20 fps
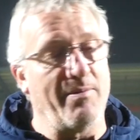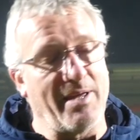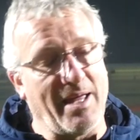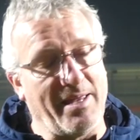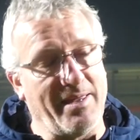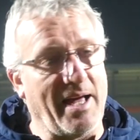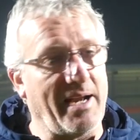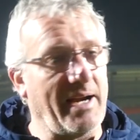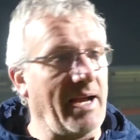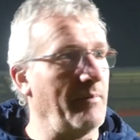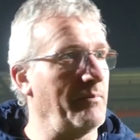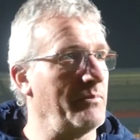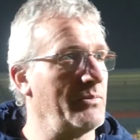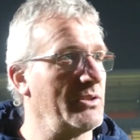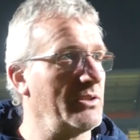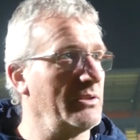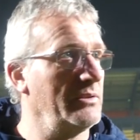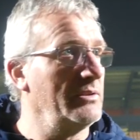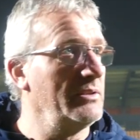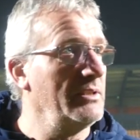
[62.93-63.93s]
Then that
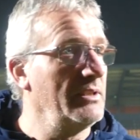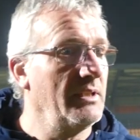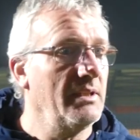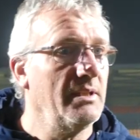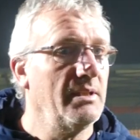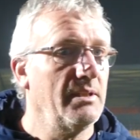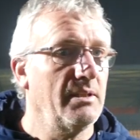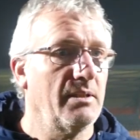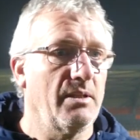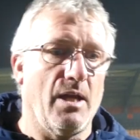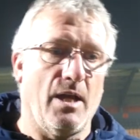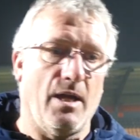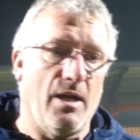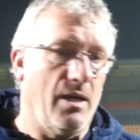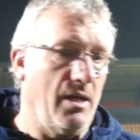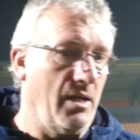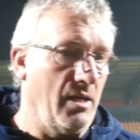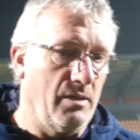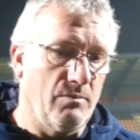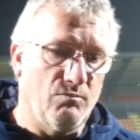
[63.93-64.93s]
happens.
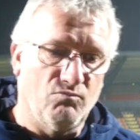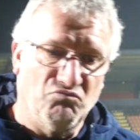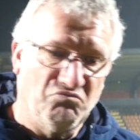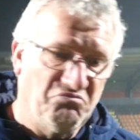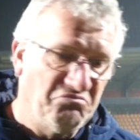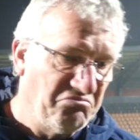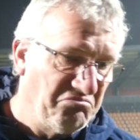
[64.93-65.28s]
After